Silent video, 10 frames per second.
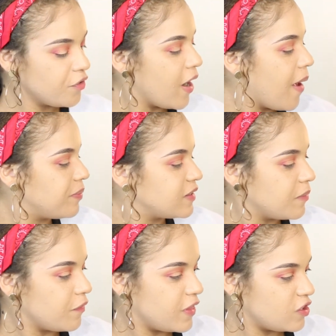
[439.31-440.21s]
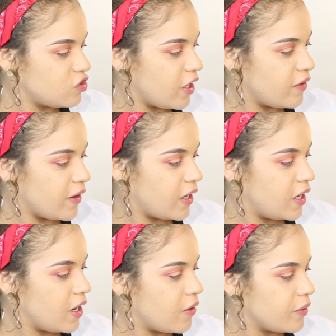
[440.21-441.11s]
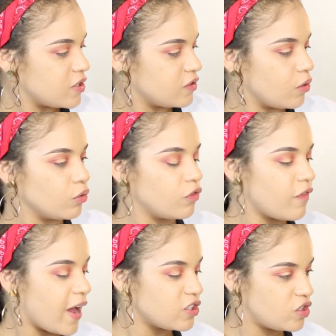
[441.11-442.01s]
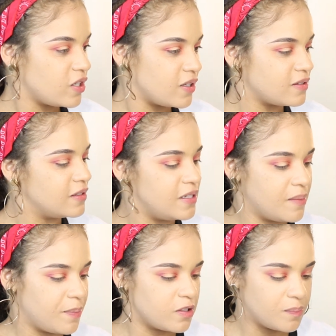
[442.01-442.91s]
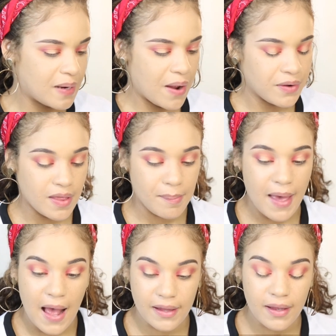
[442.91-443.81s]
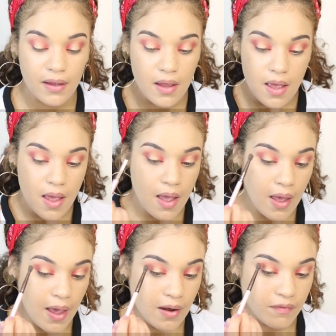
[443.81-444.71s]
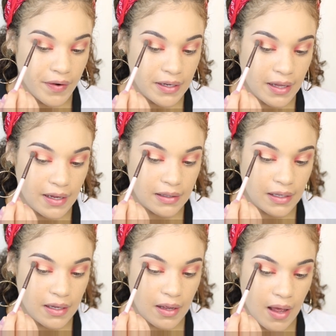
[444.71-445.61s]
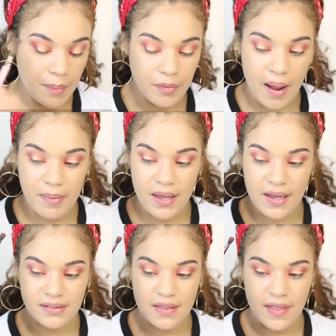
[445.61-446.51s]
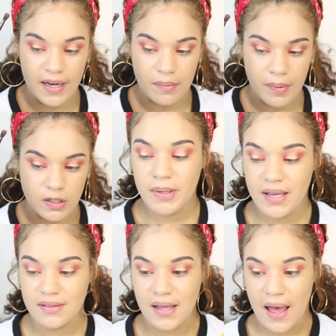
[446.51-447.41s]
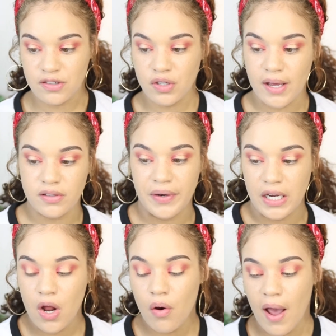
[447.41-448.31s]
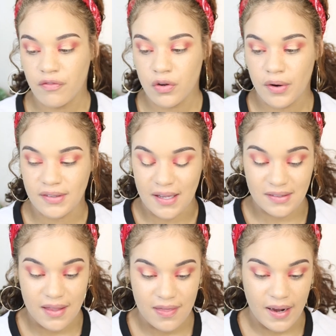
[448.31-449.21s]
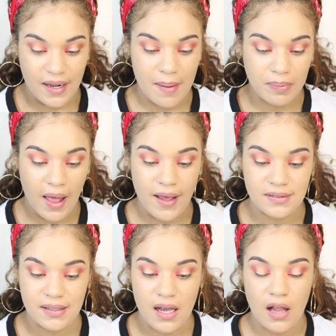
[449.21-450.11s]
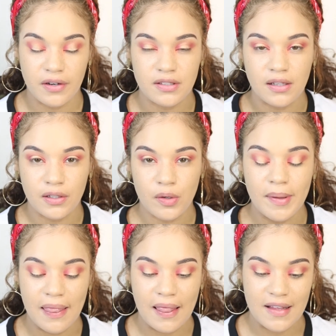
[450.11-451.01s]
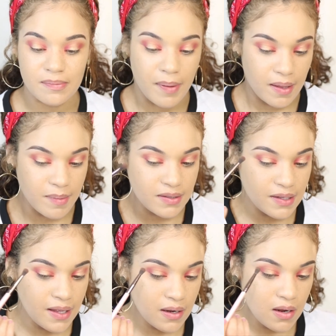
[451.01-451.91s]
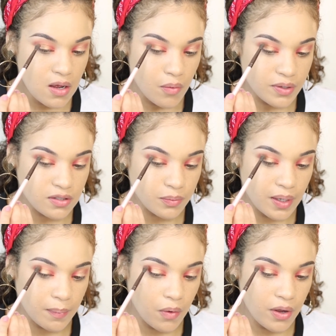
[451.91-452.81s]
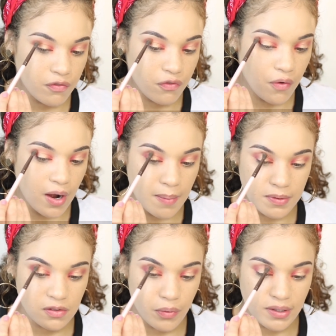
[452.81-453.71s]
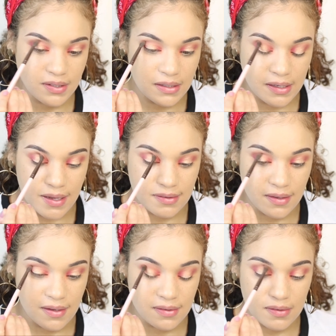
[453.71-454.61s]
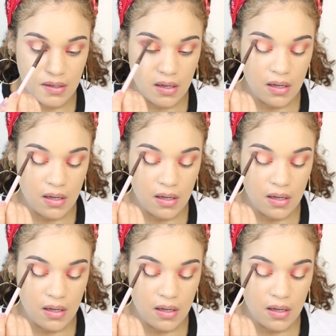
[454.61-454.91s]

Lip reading: to grab some of this shade right here, which is Old Fashioned. It's the deepest brown in the palette. And very lightly, I'm grabbing a synthetic brush because as you guys already know, I've noticed that synthetic applies the colors a little bit less pigmented, which is what I'm going for. I'm just going to dust this